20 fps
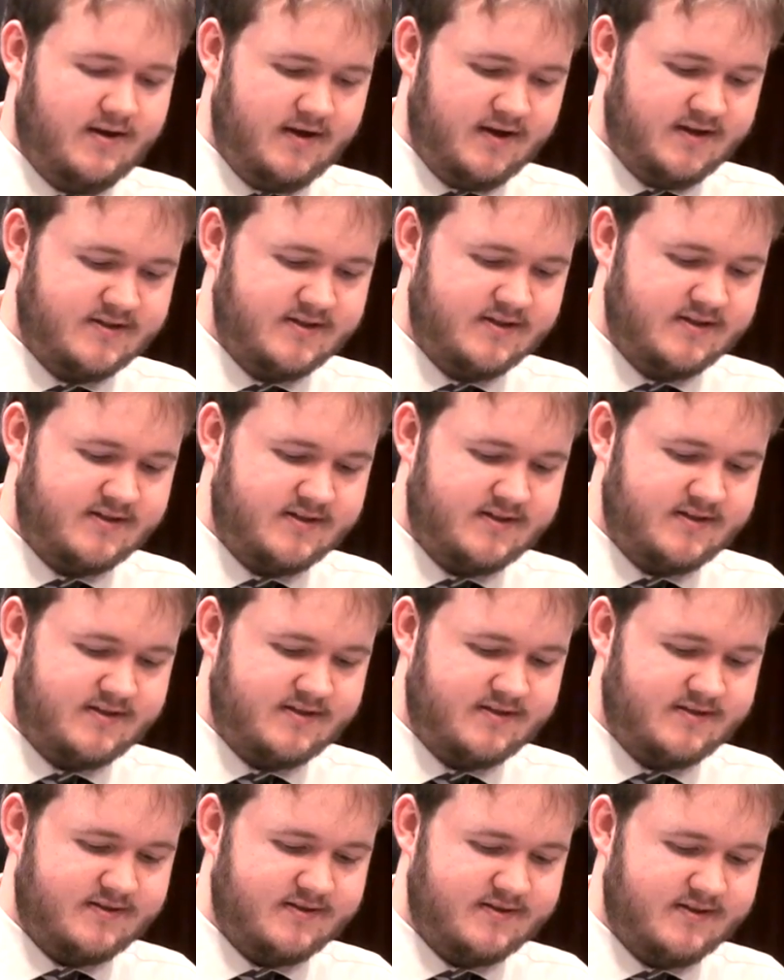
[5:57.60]

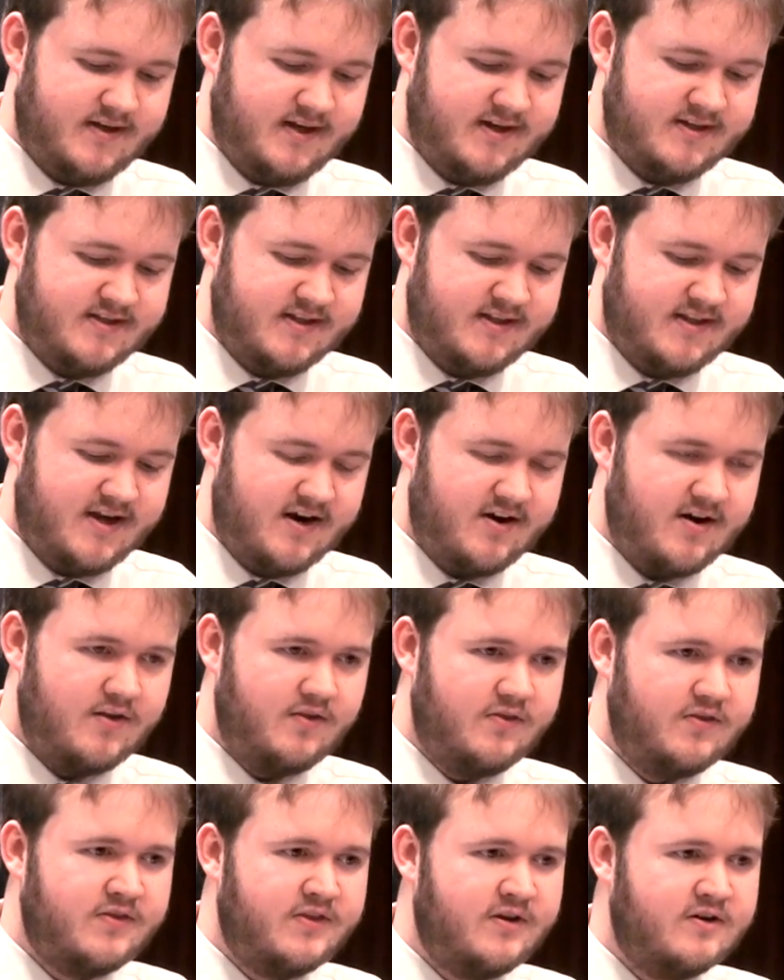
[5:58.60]
isn't there,
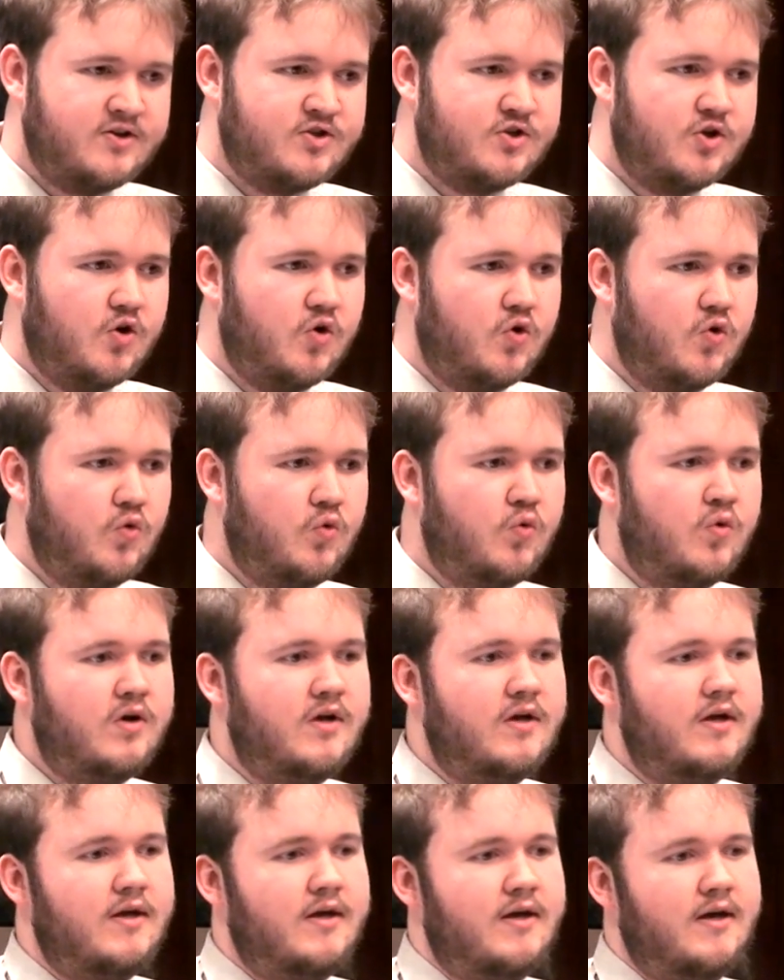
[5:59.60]
and there
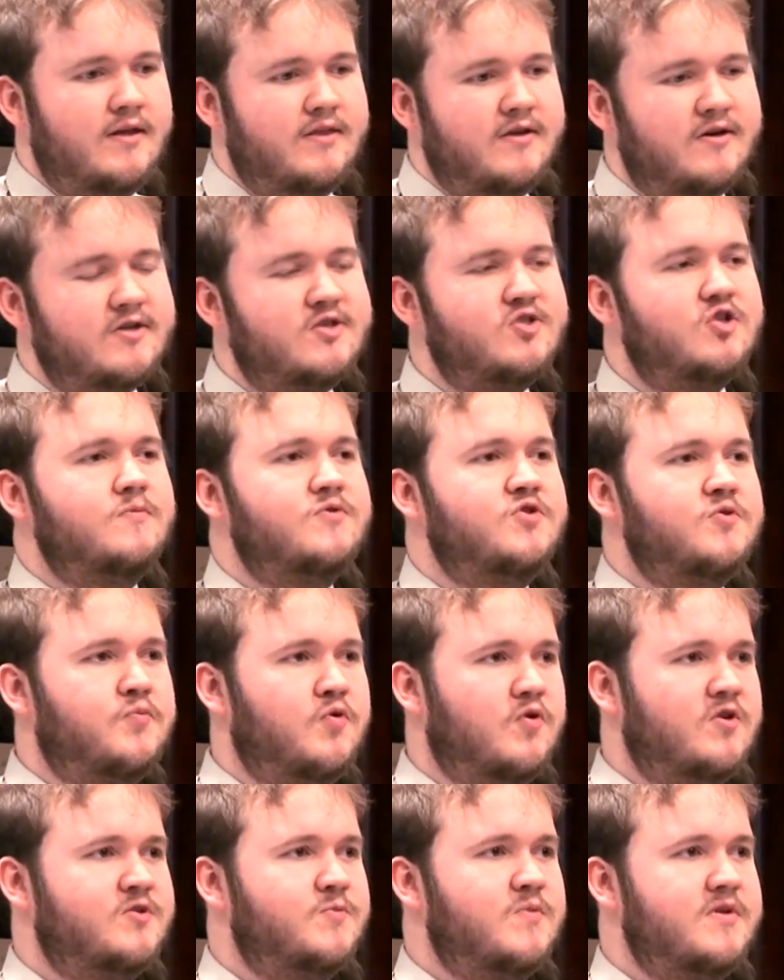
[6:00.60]
are some
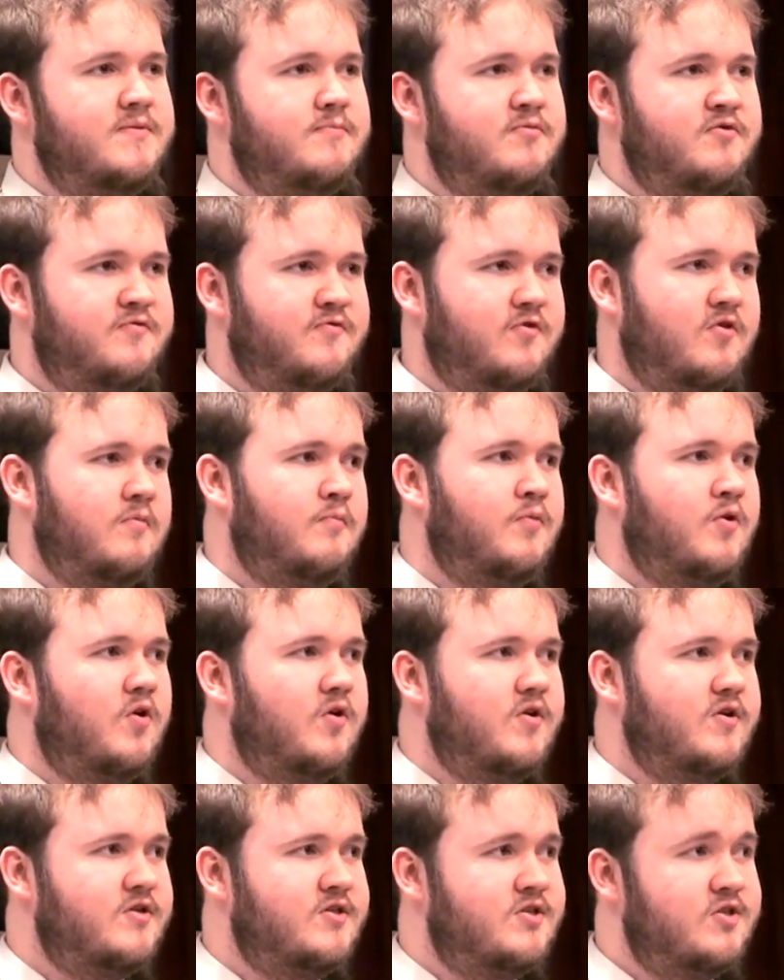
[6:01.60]
supports maybe for
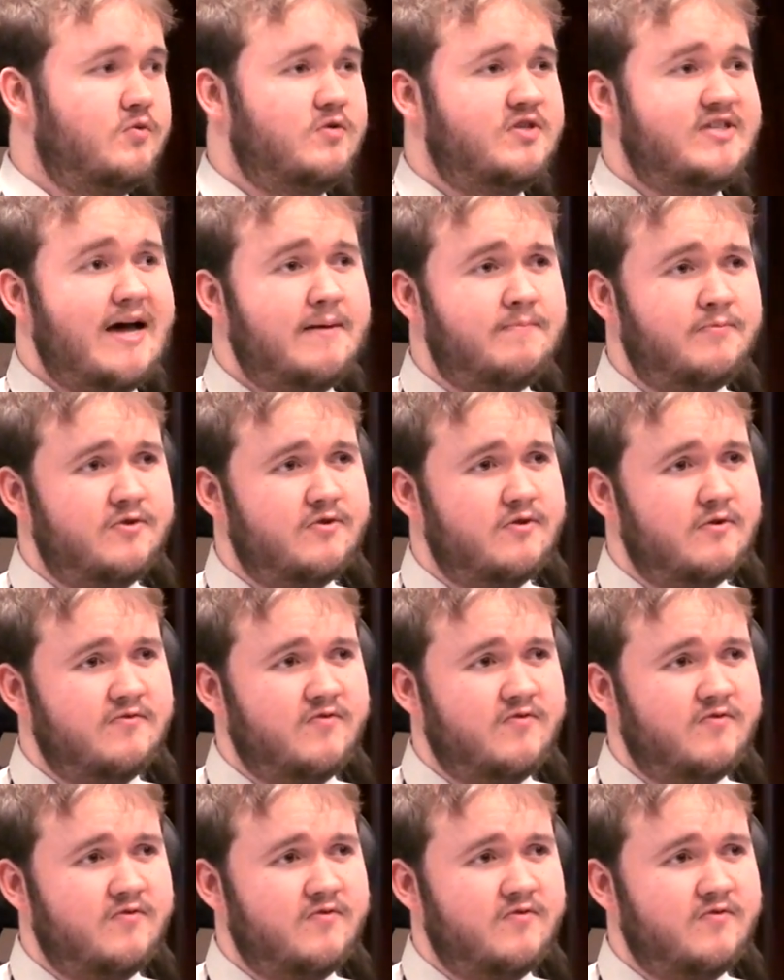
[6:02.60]
employers to adapt their